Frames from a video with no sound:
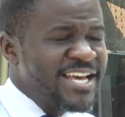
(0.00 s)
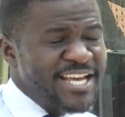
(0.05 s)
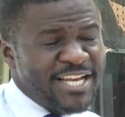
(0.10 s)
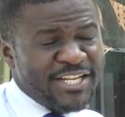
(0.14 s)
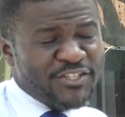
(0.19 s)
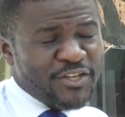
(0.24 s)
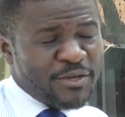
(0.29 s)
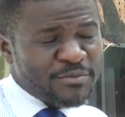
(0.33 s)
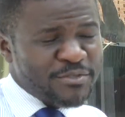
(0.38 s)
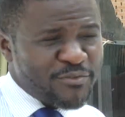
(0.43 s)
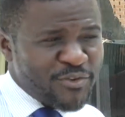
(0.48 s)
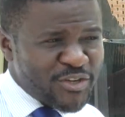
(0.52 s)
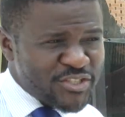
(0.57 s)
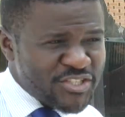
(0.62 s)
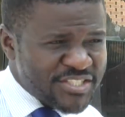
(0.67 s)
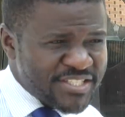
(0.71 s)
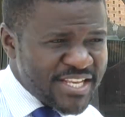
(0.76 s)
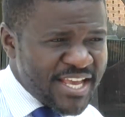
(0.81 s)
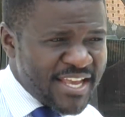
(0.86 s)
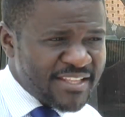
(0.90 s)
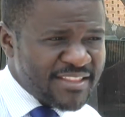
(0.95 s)
In terms of what
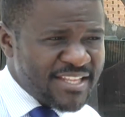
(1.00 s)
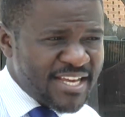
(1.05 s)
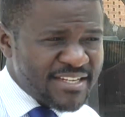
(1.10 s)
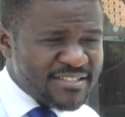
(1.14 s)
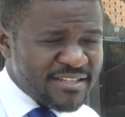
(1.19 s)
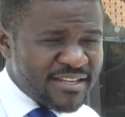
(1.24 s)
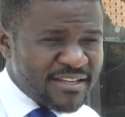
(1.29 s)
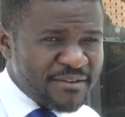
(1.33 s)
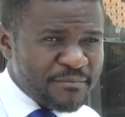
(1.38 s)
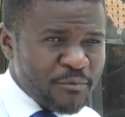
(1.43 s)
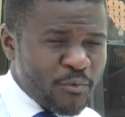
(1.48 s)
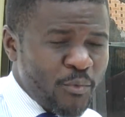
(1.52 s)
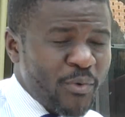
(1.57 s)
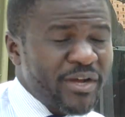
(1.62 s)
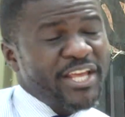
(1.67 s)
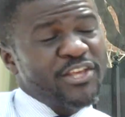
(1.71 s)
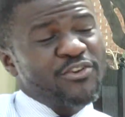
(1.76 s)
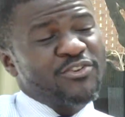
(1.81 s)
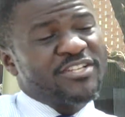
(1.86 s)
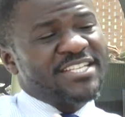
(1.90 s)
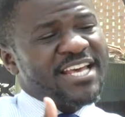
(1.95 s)
you're saying, that what
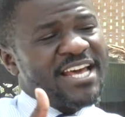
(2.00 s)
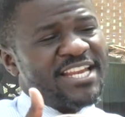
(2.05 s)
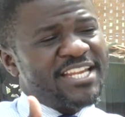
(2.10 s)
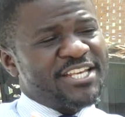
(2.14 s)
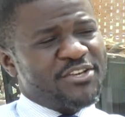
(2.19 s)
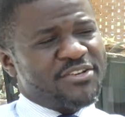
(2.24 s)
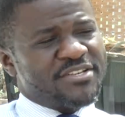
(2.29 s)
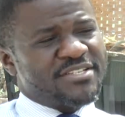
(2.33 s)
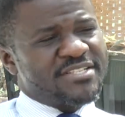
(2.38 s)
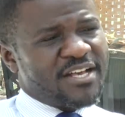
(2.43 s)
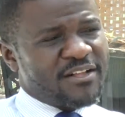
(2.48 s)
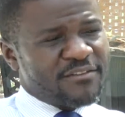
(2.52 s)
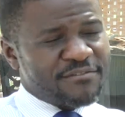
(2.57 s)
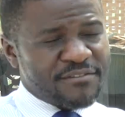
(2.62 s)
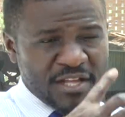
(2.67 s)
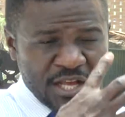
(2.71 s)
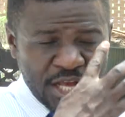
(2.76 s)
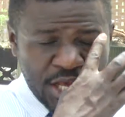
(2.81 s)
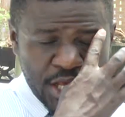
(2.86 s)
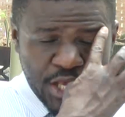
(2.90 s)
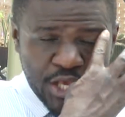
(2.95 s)
are you telling yourself?
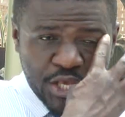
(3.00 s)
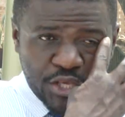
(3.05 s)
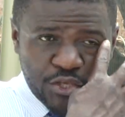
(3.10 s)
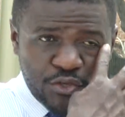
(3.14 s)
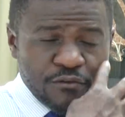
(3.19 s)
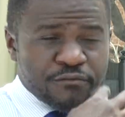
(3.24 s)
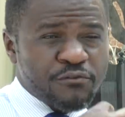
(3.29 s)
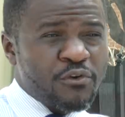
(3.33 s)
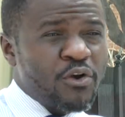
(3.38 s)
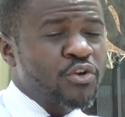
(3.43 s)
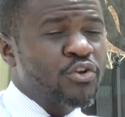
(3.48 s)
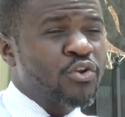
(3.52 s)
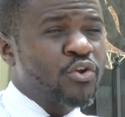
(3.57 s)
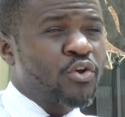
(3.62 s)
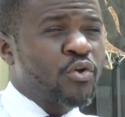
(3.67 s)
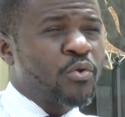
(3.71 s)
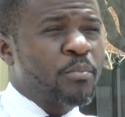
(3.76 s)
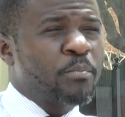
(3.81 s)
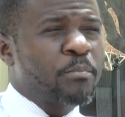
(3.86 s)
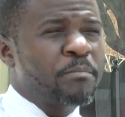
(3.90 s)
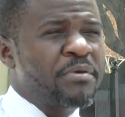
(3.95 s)
You've got
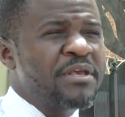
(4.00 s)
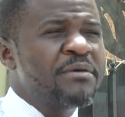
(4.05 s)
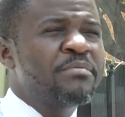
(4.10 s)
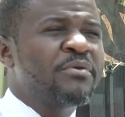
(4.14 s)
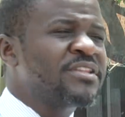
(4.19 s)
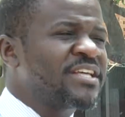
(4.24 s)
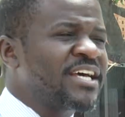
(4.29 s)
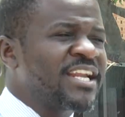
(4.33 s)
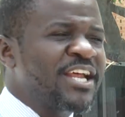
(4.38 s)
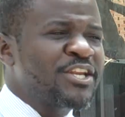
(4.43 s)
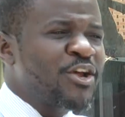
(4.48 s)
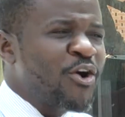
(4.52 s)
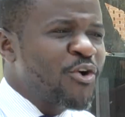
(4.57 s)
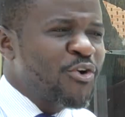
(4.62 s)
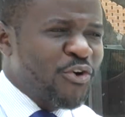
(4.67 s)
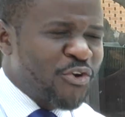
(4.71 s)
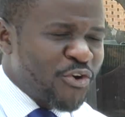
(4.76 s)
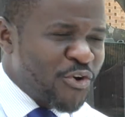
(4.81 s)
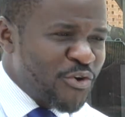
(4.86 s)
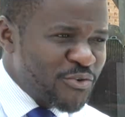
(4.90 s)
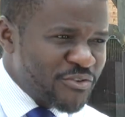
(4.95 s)
people that are now
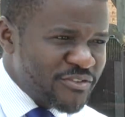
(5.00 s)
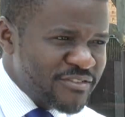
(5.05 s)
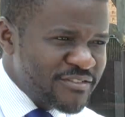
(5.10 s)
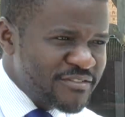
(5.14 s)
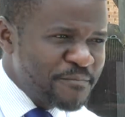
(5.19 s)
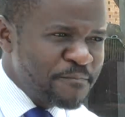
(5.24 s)
grown.